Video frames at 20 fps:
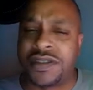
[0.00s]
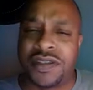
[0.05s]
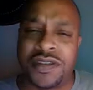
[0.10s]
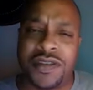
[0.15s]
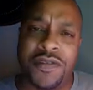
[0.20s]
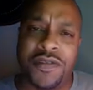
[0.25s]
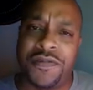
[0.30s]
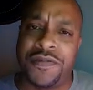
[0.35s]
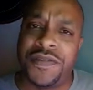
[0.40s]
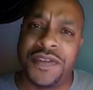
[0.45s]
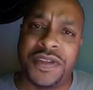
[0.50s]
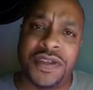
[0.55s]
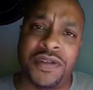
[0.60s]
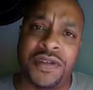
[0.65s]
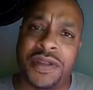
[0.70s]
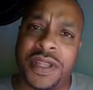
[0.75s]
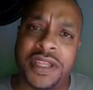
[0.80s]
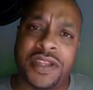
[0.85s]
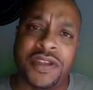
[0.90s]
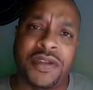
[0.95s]
So don't
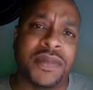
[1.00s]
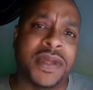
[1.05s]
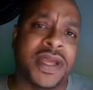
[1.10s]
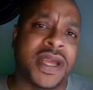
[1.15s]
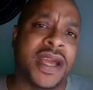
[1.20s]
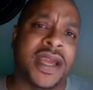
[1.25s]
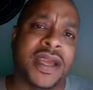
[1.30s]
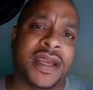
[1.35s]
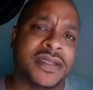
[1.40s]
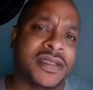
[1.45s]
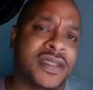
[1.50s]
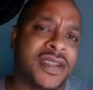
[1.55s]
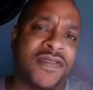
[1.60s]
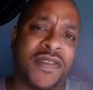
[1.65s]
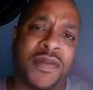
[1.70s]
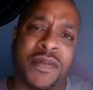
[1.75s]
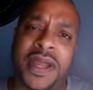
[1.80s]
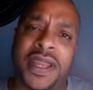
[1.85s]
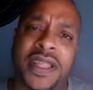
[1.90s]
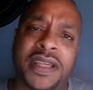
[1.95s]
feel like you're behind, because
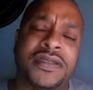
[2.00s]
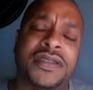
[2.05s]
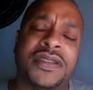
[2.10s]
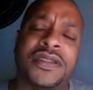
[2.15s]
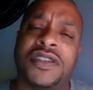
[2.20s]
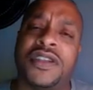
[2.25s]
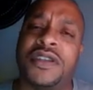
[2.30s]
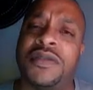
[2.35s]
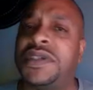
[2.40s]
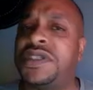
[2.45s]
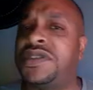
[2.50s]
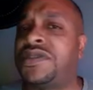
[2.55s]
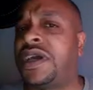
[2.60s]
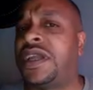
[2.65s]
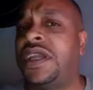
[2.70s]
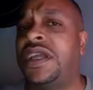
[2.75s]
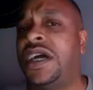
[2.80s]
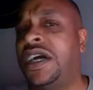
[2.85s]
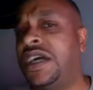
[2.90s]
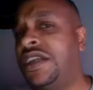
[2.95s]
everybody else is going to be
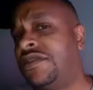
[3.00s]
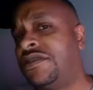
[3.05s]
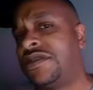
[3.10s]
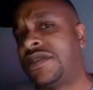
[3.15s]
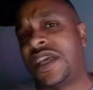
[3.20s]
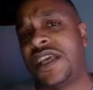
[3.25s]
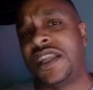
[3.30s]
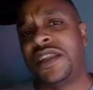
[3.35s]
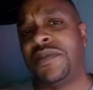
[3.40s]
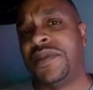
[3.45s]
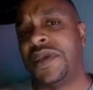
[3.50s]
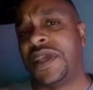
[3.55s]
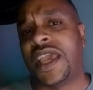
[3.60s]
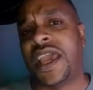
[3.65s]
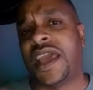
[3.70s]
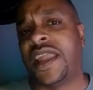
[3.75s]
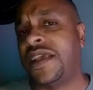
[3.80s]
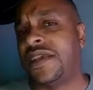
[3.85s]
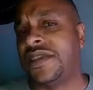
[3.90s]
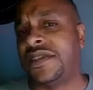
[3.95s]
trying to understand the
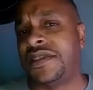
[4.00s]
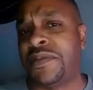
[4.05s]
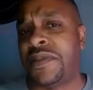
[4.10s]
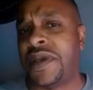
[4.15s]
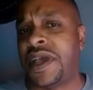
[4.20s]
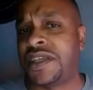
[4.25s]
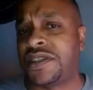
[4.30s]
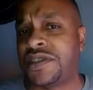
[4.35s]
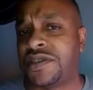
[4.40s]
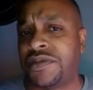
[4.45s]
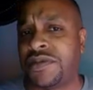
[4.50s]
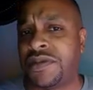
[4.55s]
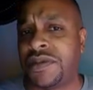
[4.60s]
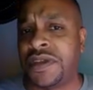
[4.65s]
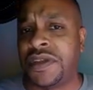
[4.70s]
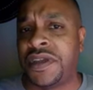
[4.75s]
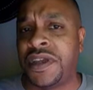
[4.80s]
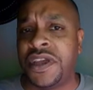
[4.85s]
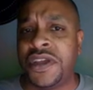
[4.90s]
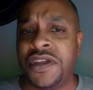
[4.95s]
mechanics and master
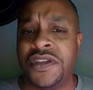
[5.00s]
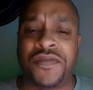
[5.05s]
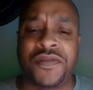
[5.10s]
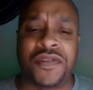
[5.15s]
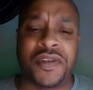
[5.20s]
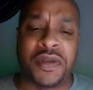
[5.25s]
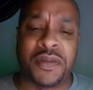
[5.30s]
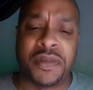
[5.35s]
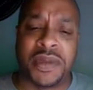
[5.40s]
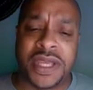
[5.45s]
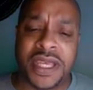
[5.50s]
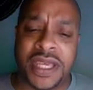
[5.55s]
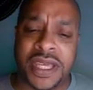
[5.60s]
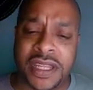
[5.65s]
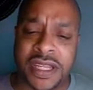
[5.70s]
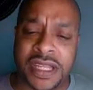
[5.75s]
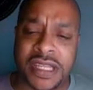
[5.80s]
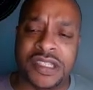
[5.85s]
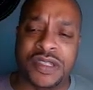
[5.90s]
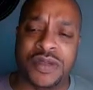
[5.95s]
it from the
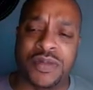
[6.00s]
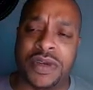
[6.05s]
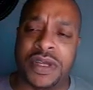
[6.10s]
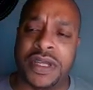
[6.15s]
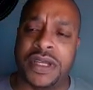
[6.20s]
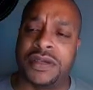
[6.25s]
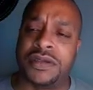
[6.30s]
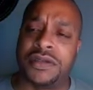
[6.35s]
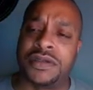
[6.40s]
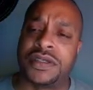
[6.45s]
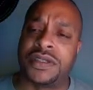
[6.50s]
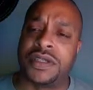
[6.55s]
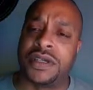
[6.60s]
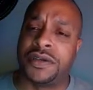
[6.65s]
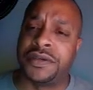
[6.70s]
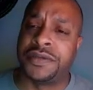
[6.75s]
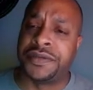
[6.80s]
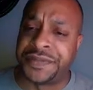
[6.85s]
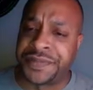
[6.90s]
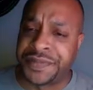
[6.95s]
beginning as well.
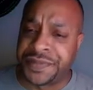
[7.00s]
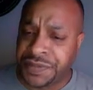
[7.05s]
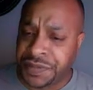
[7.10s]
So